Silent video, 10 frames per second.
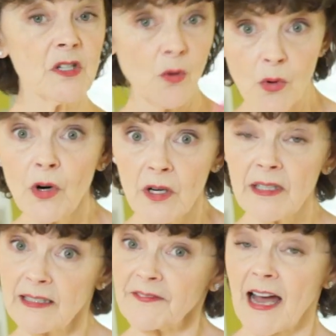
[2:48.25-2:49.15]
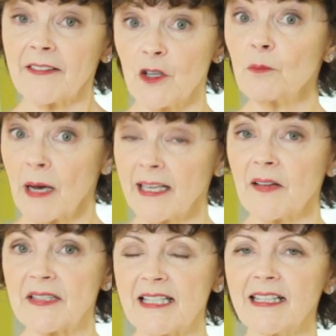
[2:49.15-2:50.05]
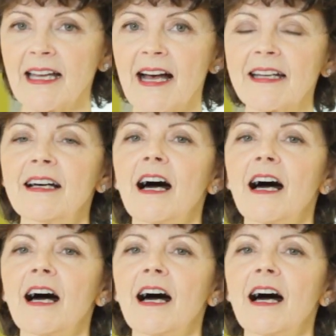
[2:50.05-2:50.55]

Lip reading: or in fact that you might have celiac,